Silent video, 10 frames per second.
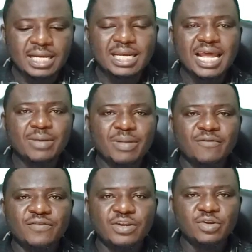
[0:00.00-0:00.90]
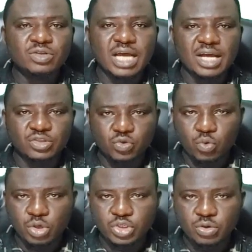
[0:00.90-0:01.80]
Kindly like my videos
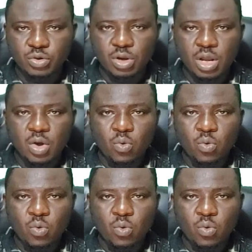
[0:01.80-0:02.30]
as you watch,